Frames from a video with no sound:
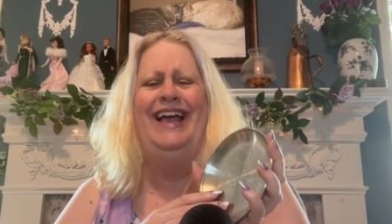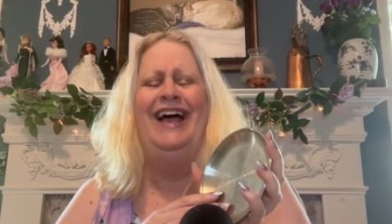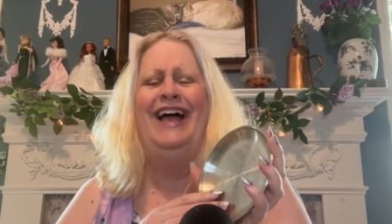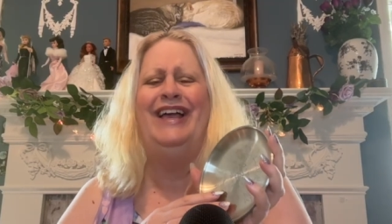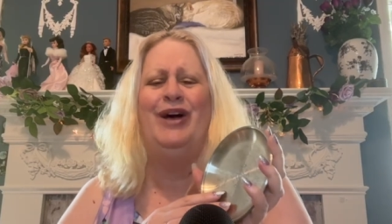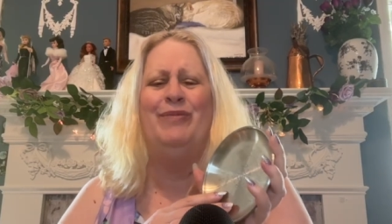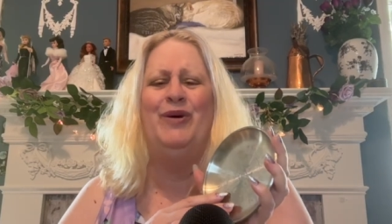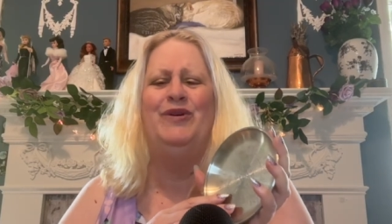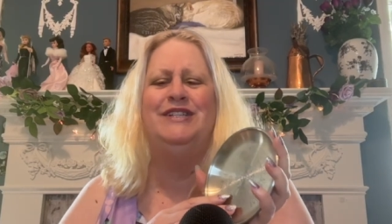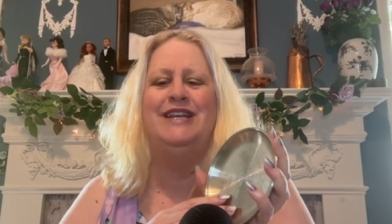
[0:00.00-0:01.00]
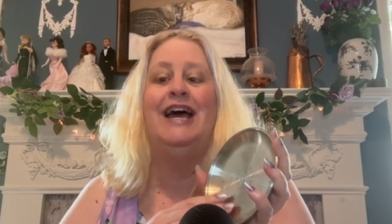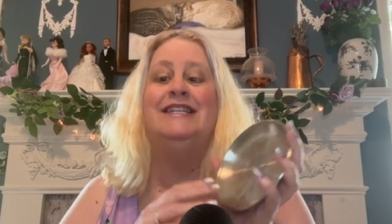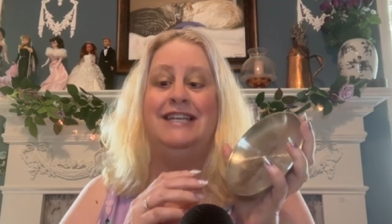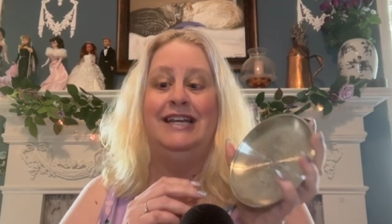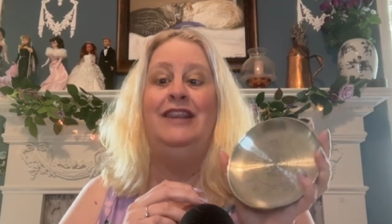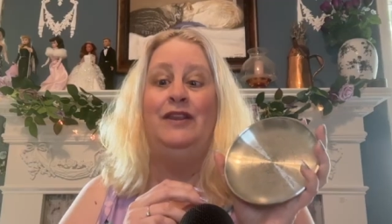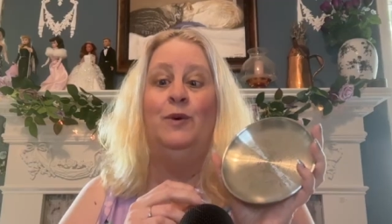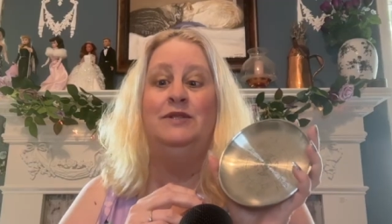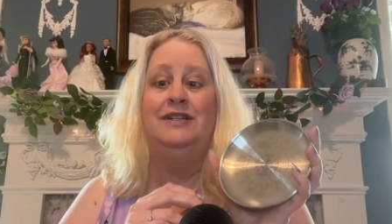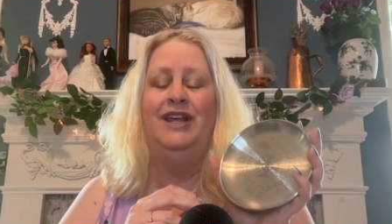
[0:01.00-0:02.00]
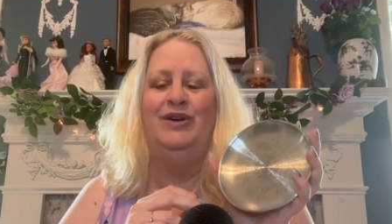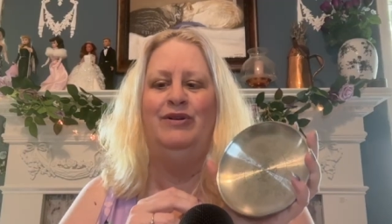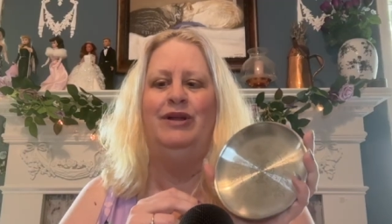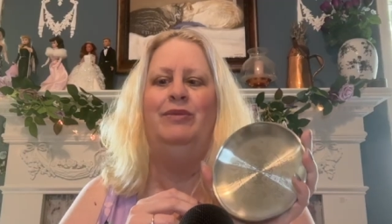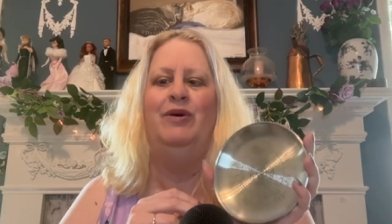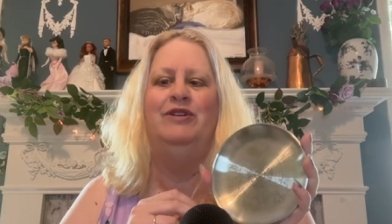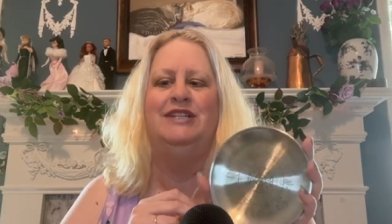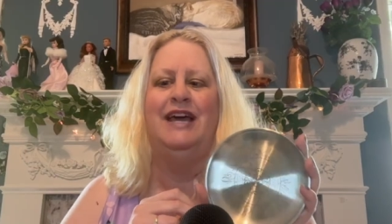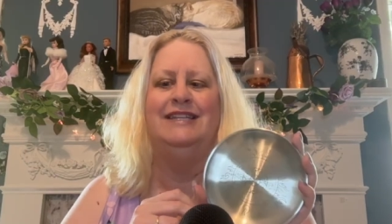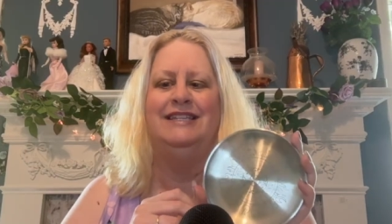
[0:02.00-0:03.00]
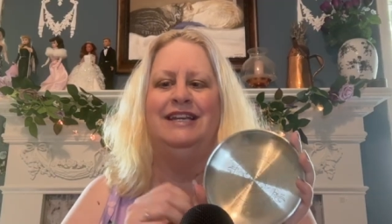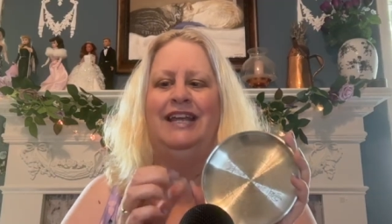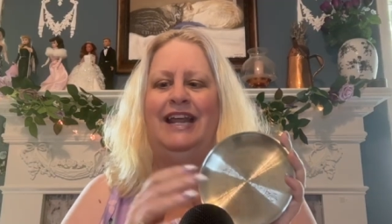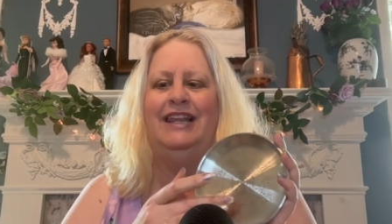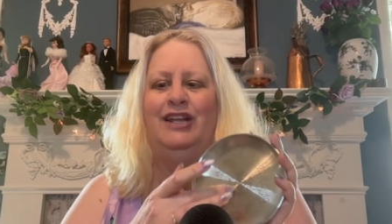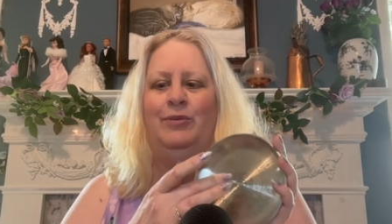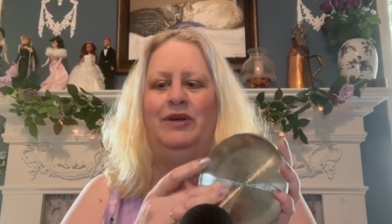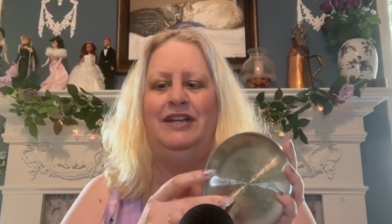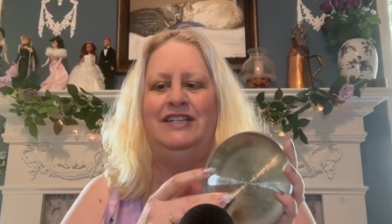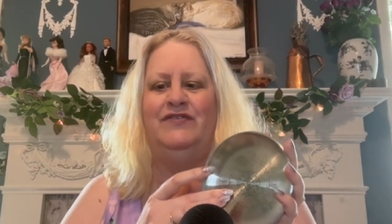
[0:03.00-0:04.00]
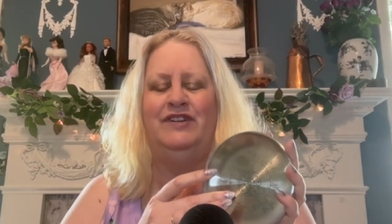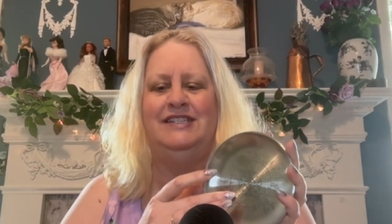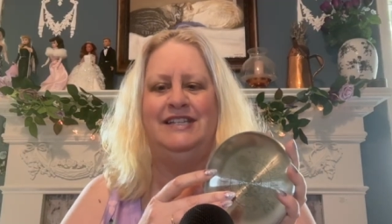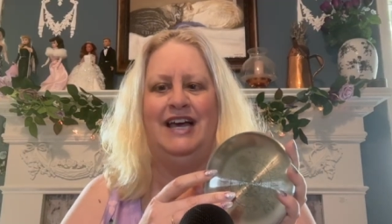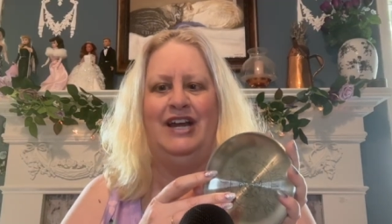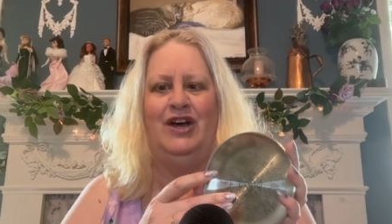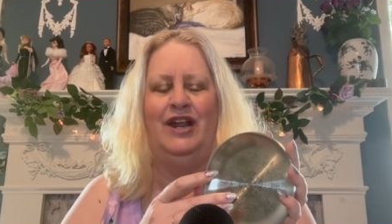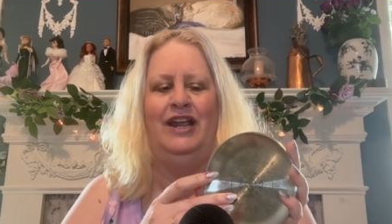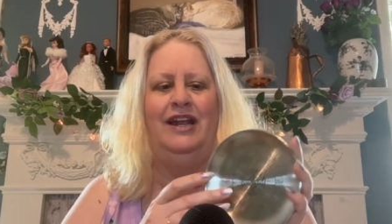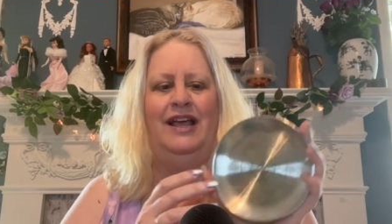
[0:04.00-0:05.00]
I got my witch casket, and there was another one in my witch casket. It had a little bit of different design on it.